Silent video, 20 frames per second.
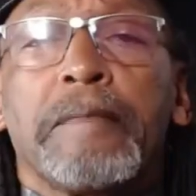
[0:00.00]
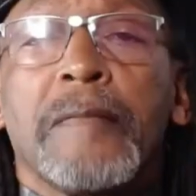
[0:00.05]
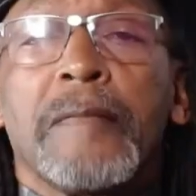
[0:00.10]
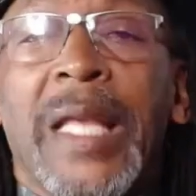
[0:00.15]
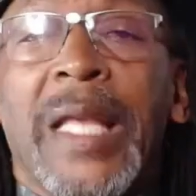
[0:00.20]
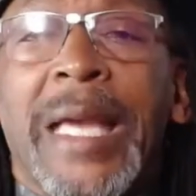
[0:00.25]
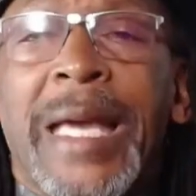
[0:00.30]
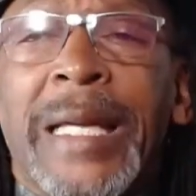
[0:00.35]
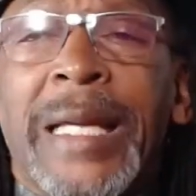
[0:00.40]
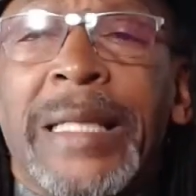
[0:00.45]

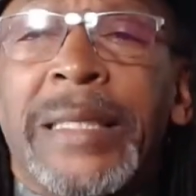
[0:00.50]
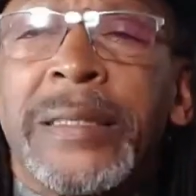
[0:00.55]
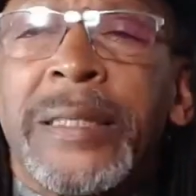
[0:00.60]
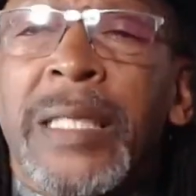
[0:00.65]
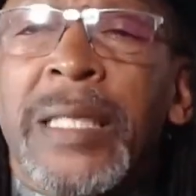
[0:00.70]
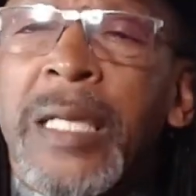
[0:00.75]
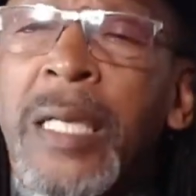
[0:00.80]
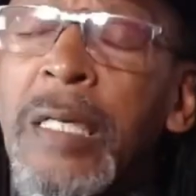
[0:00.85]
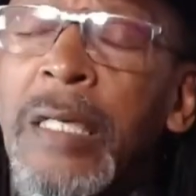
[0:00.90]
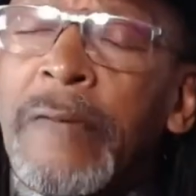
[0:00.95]
and
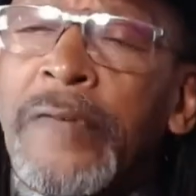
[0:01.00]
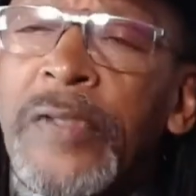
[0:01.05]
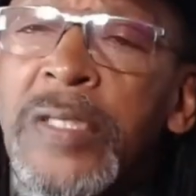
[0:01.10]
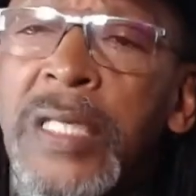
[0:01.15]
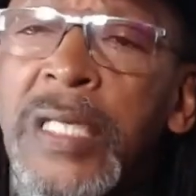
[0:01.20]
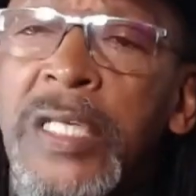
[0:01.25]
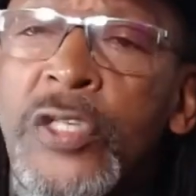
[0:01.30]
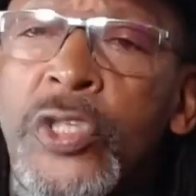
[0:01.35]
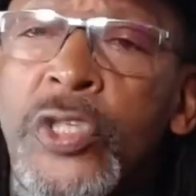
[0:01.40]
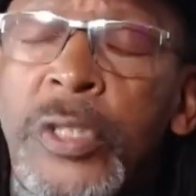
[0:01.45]
a
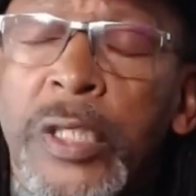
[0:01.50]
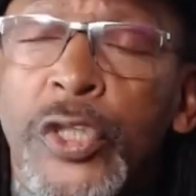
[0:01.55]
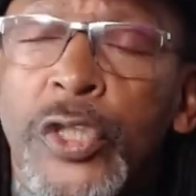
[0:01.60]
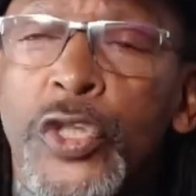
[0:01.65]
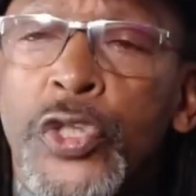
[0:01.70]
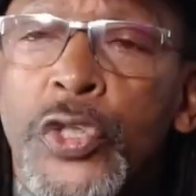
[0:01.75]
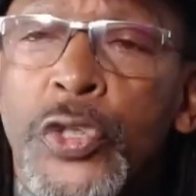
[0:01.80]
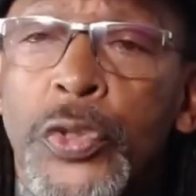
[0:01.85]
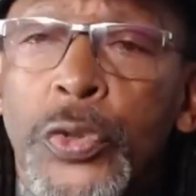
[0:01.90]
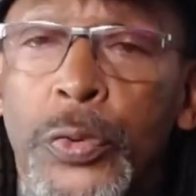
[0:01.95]
conversation
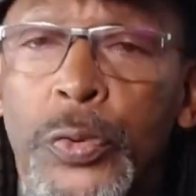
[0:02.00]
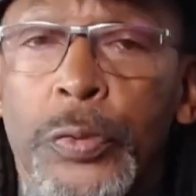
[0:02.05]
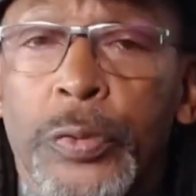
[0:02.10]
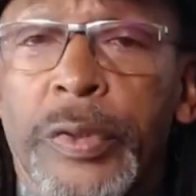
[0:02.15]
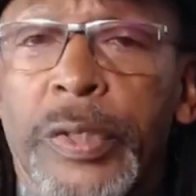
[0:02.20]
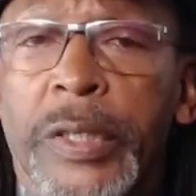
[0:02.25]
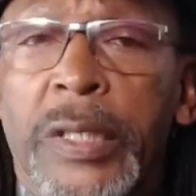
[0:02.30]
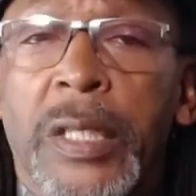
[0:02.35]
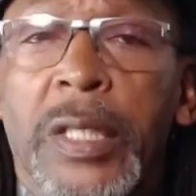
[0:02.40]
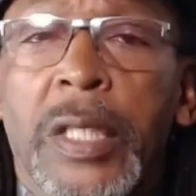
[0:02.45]

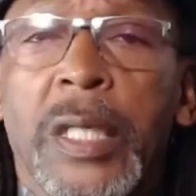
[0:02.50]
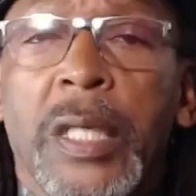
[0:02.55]
ensued.